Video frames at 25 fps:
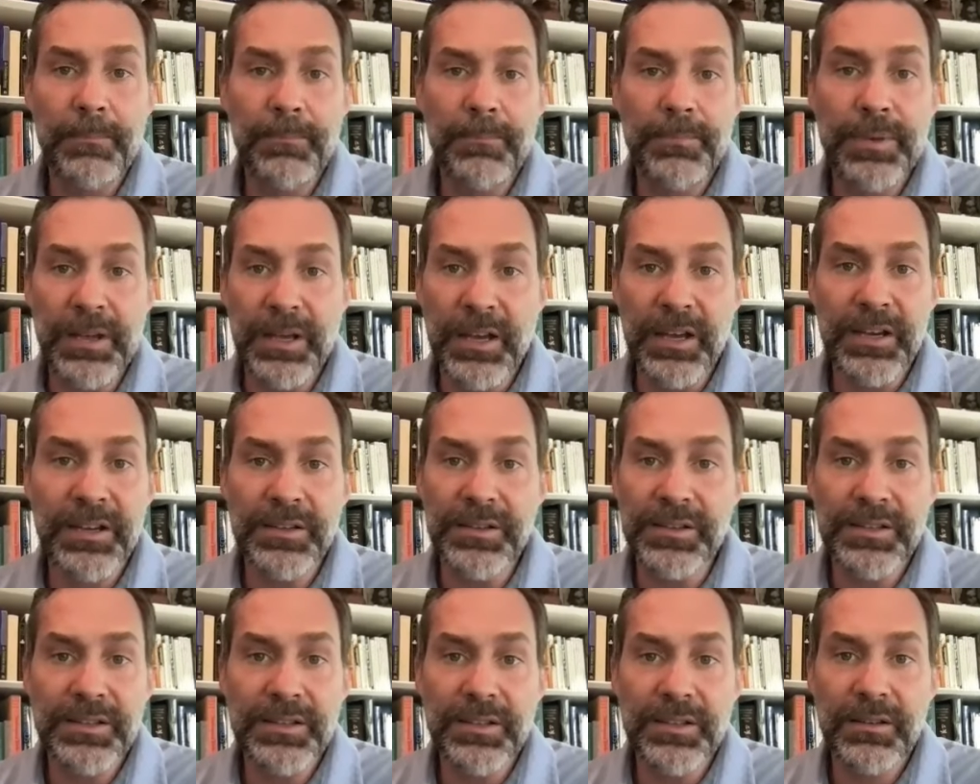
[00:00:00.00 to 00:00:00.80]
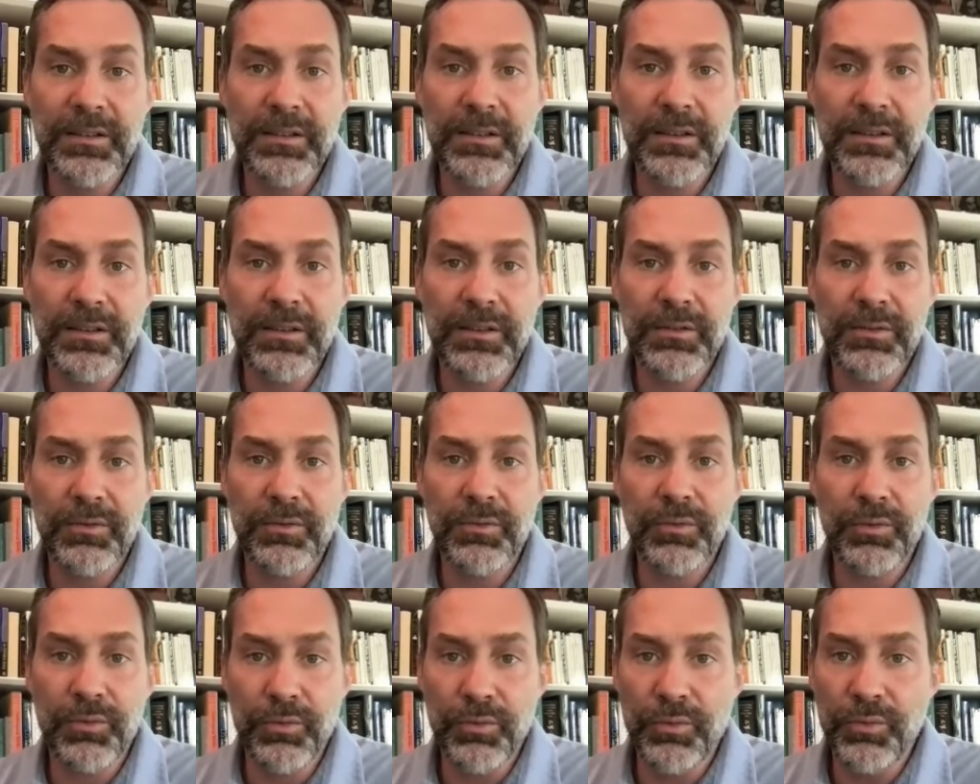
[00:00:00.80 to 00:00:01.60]
because uh,
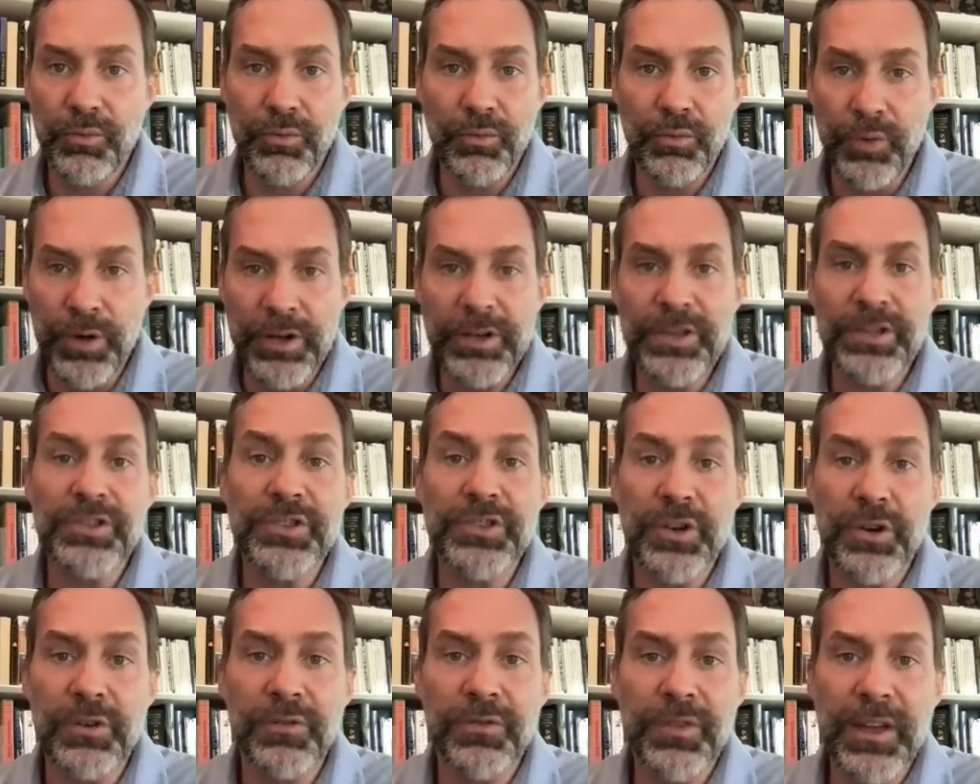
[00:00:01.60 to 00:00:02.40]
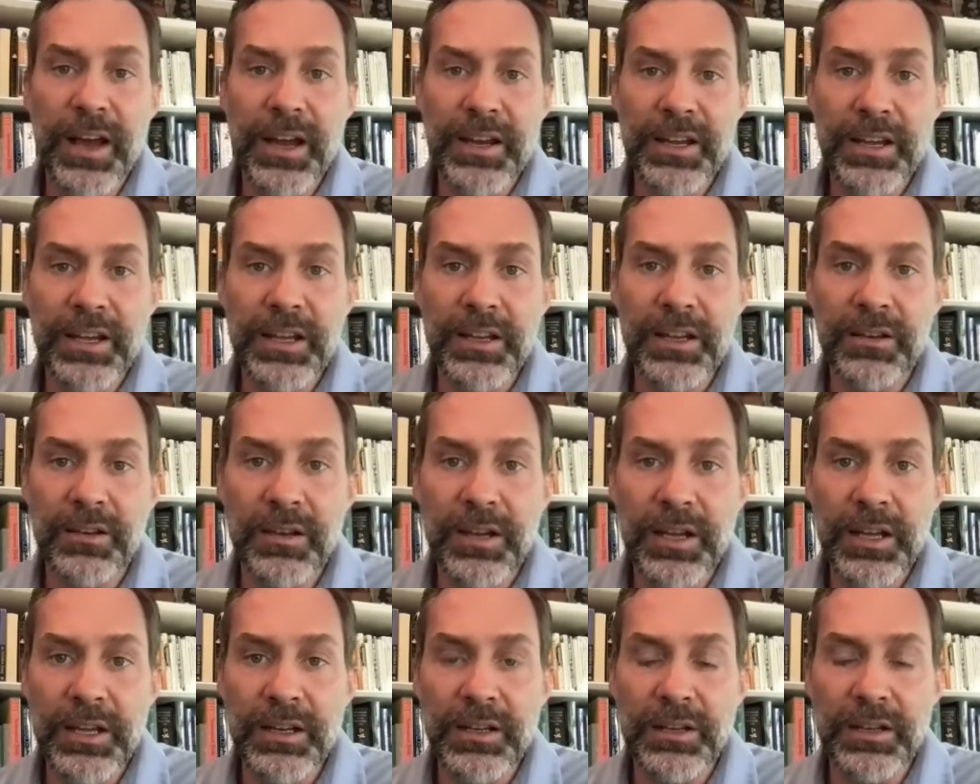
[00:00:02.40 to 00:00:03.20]
we deserve that in,
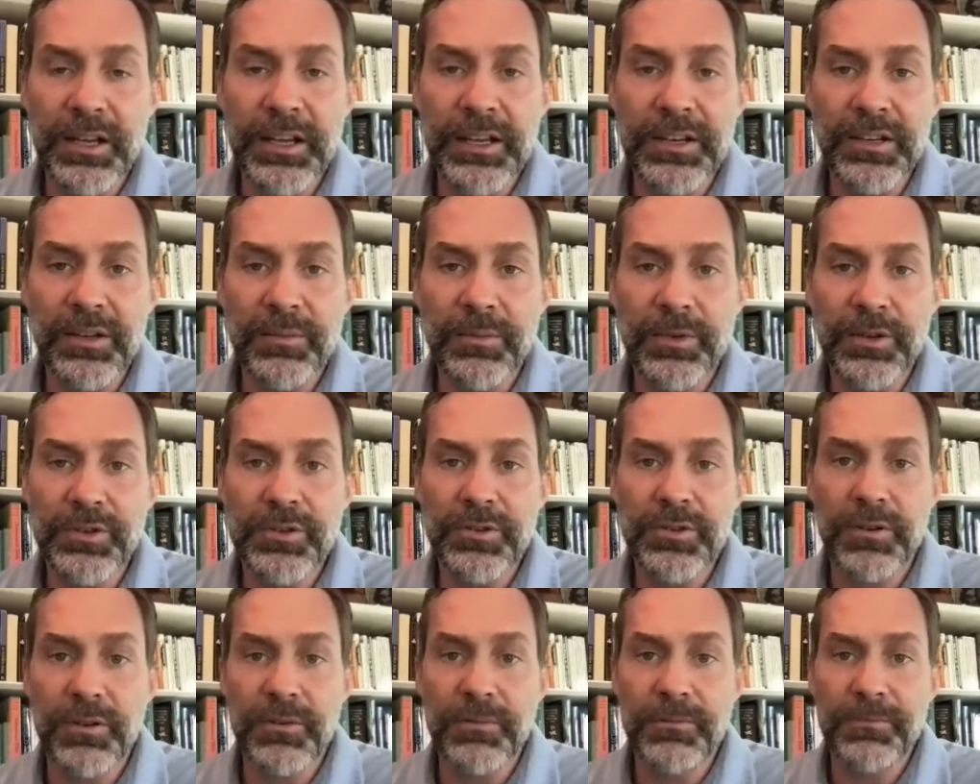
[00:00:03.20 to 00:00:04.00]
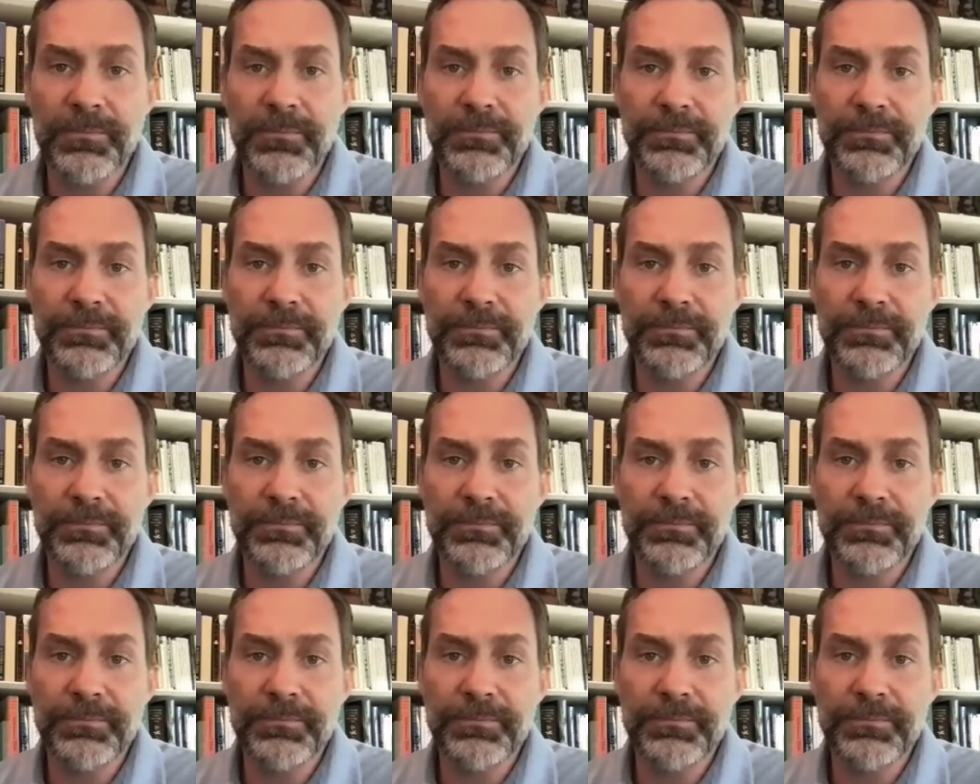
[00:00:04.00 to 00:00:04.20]
in a land commissioner.